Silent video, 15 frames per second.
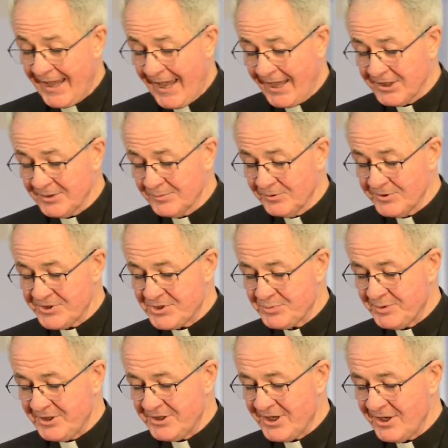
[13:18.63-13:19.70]
animals
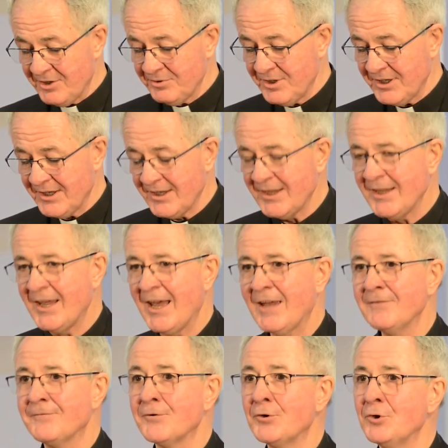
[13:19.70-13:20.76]
we know
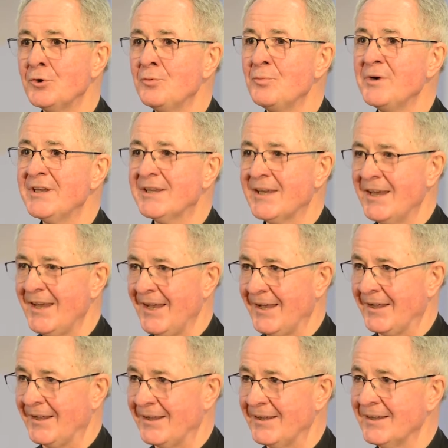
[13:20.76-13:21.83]
and for whom we
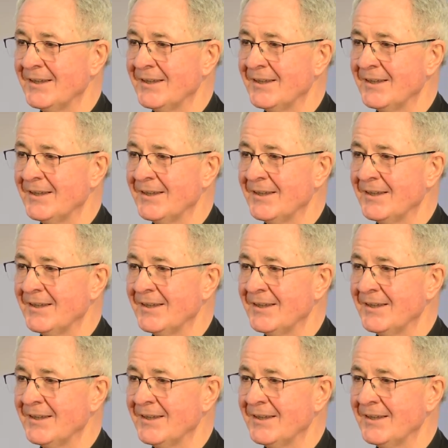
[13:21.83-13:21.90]
care.